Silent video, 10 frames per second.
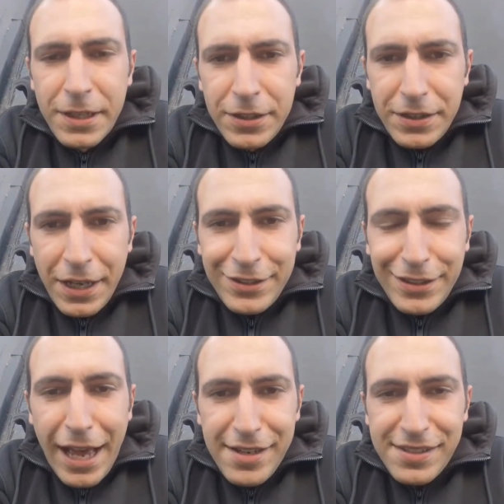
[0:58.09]
than the
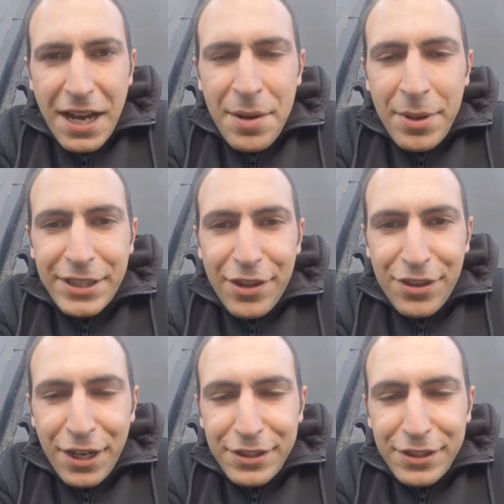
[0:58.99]
last time, and I think